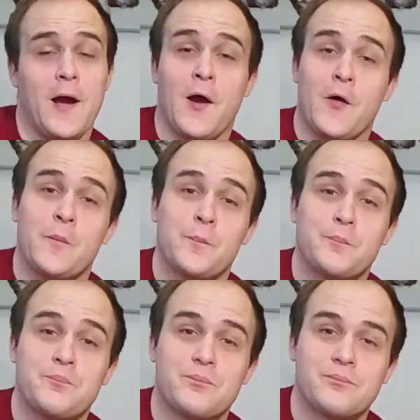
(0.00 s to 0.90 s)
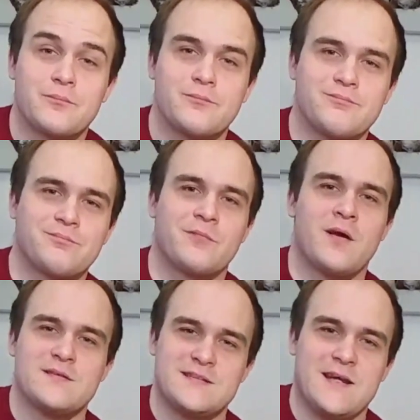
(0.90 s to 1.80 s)
at home.
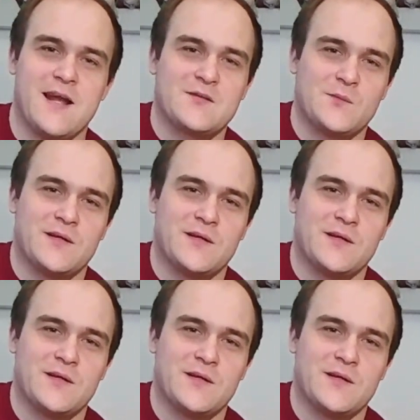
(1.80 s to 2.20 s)
See you next